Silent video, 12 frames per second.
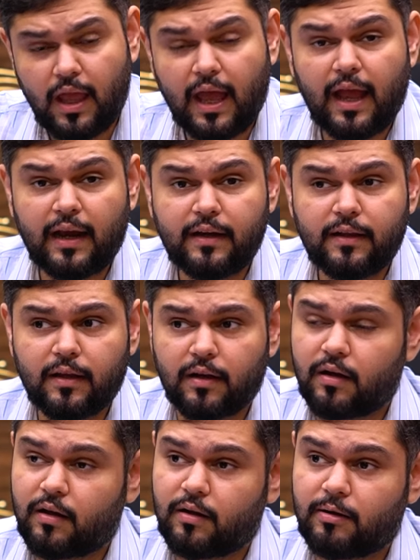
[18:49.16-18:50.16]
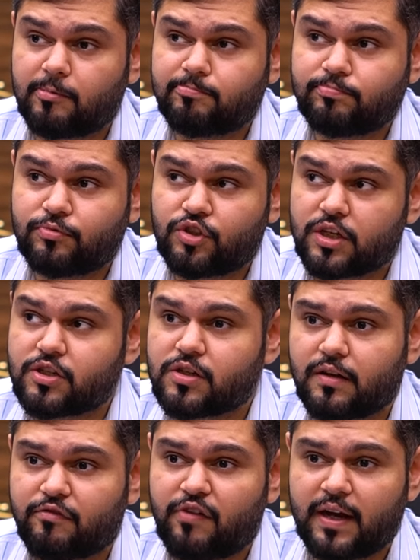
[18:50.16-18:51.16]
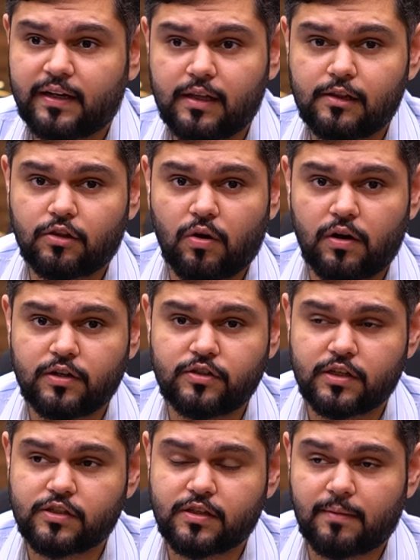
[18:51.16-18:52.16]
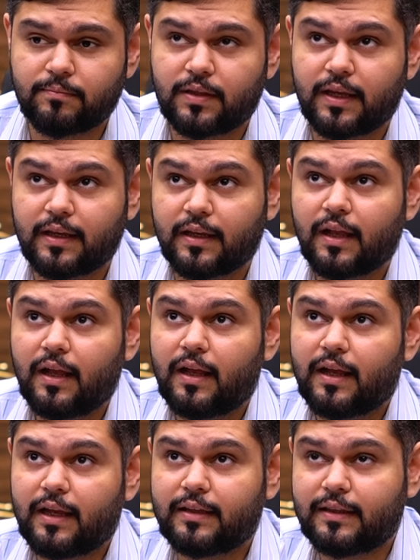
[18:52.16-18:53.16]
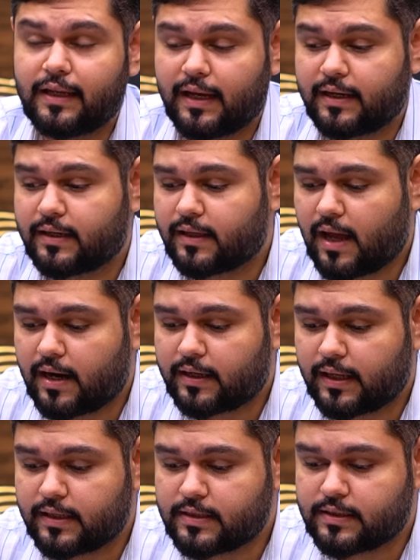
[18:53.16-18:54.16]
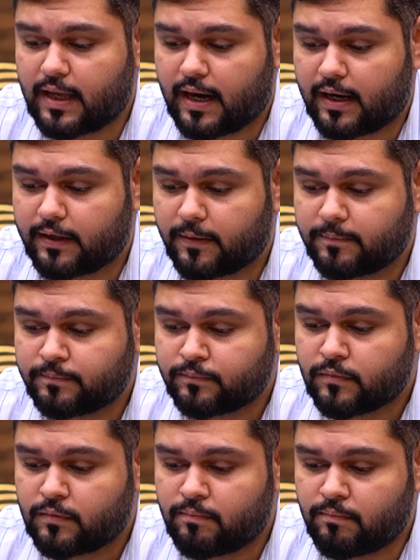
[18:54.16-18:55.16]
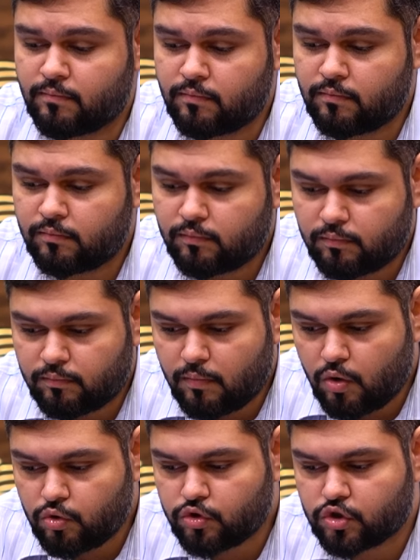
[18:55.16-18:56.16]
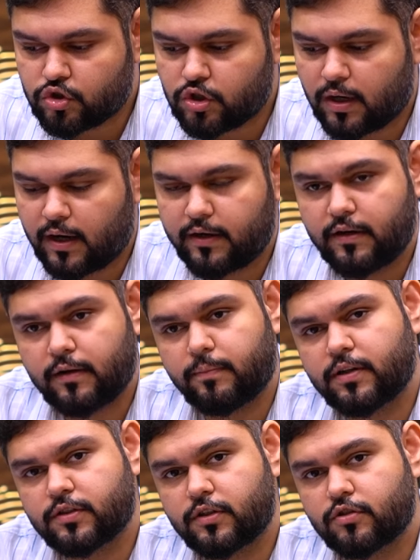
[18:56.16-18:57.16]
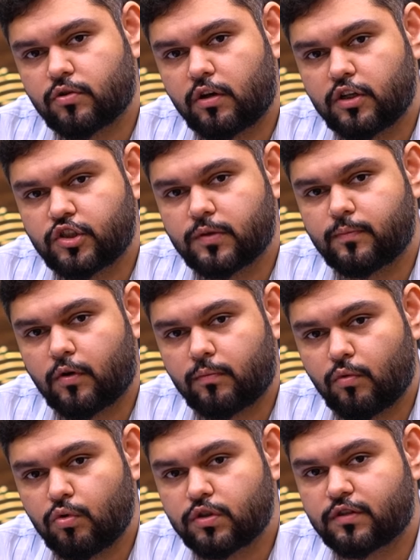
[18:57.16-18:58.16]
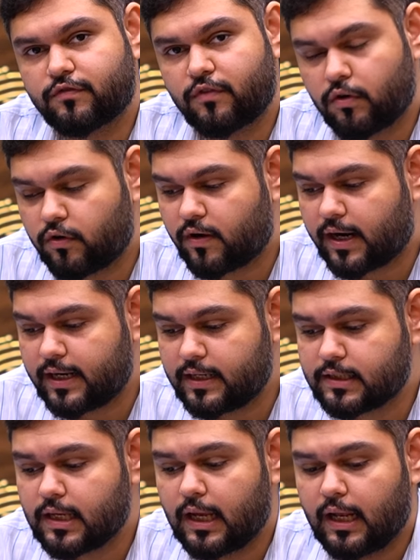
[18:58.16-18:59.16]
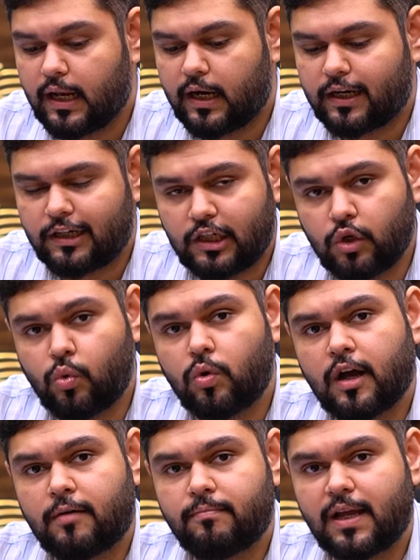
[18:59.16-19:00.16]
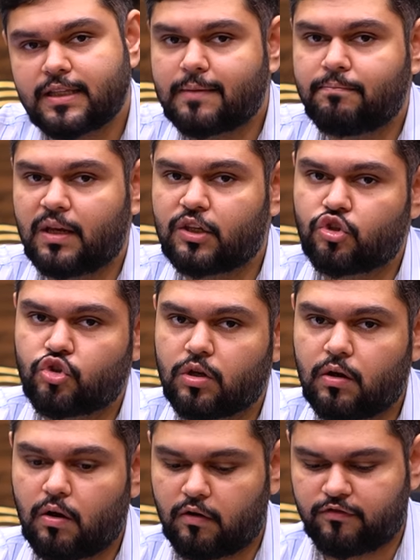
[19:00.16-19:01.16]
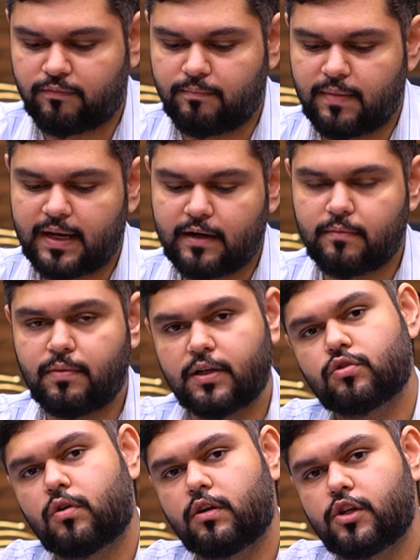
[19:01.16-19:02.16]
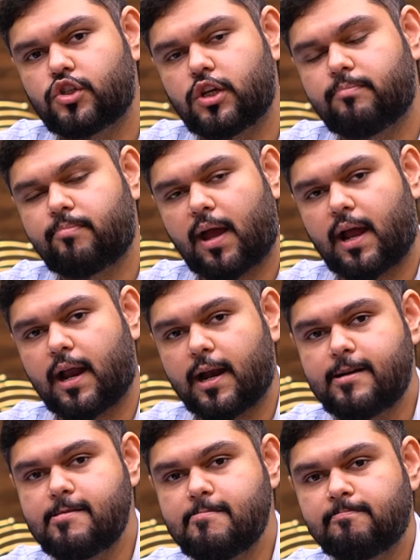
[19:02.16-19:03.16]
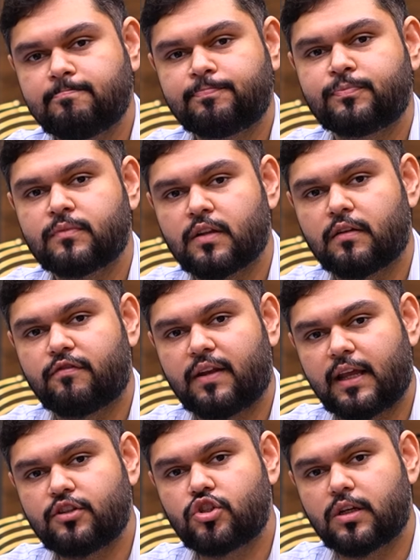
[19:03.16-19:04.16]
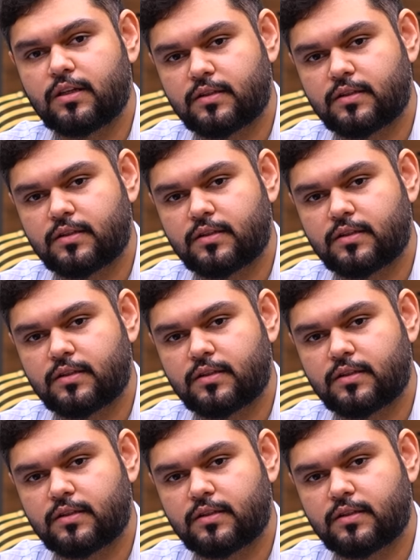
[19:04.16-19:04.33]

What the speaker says: And just a final thought, just something in the end, that is that most 100% scholarship, or most full rides, do come as a mixture of merit-based scholarship and financial